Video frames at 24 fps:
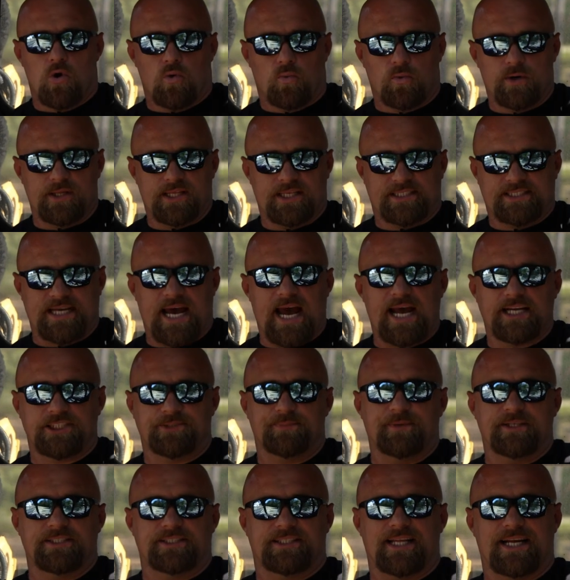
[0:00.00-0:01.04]
With
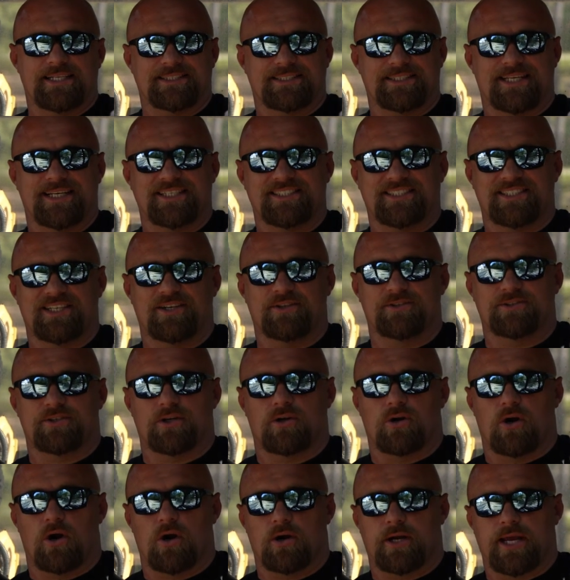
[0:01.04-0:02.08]
attachments that skid steers
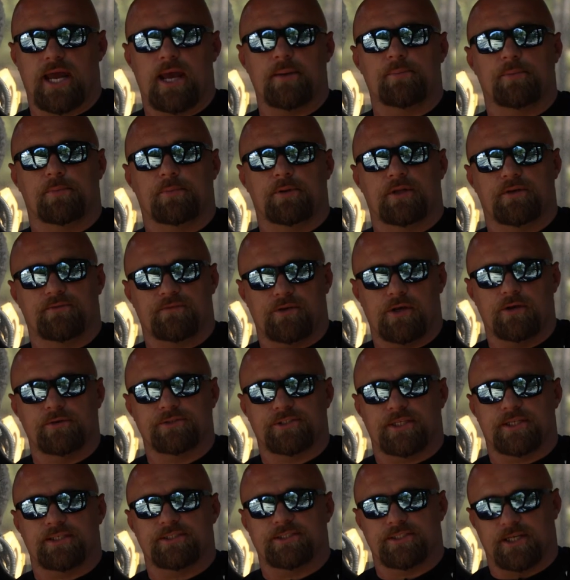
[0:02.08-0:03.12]
are capable of
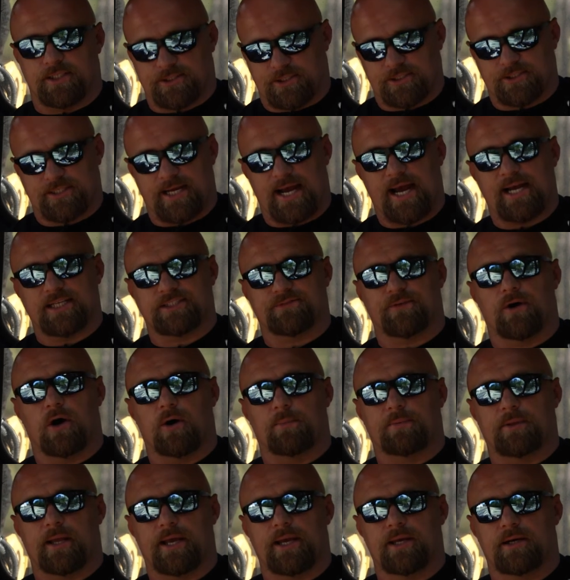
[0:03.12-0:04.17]
using, such as
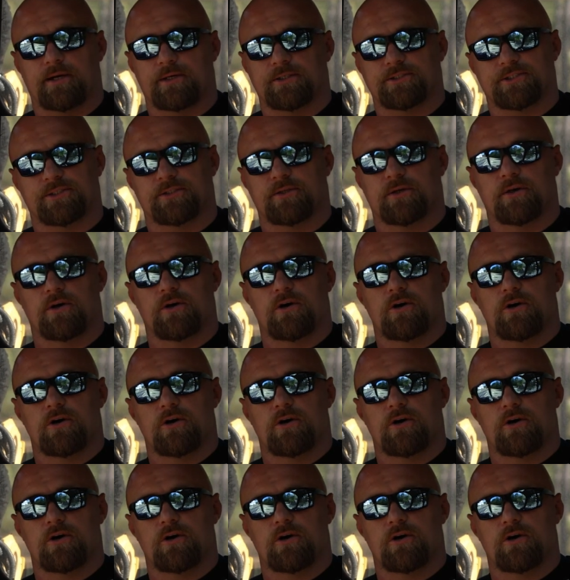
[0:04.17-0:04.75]
asphalt planers,